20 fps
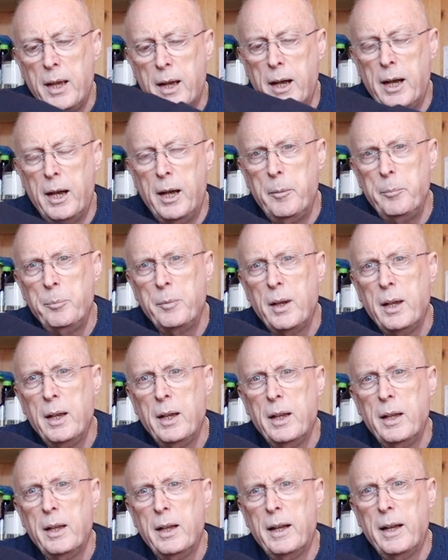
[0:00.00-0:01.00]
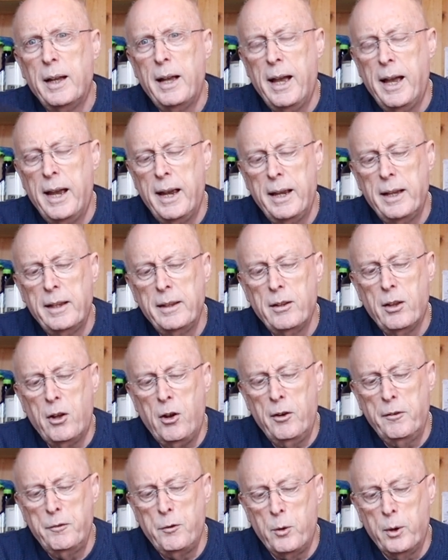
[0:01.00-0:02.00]
and
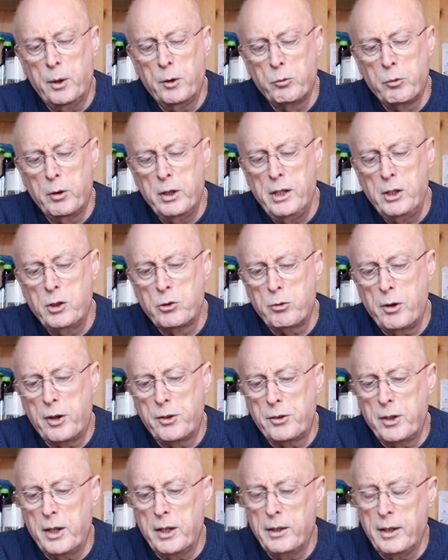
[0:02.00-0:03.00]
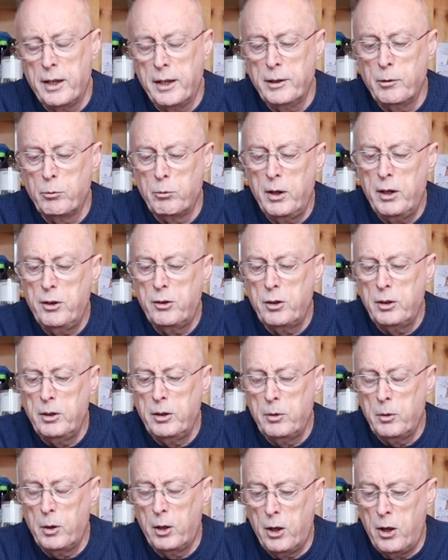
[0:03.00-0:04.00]
I thought it was really interesting, and the
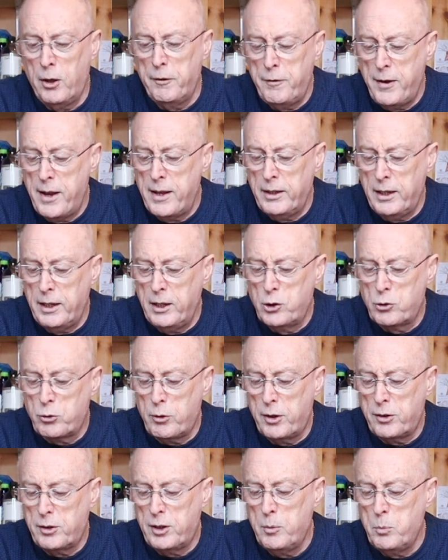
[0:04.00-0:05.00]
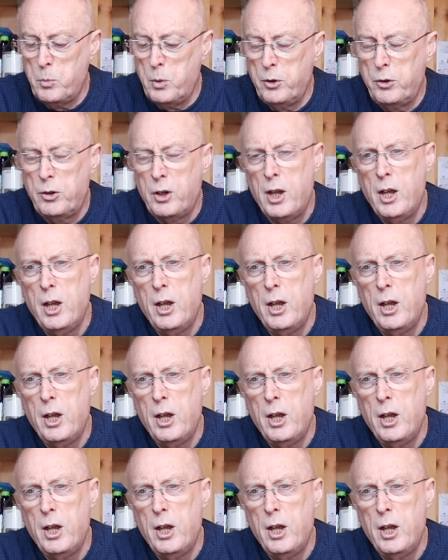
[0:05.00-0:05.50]
reason I found it interesting was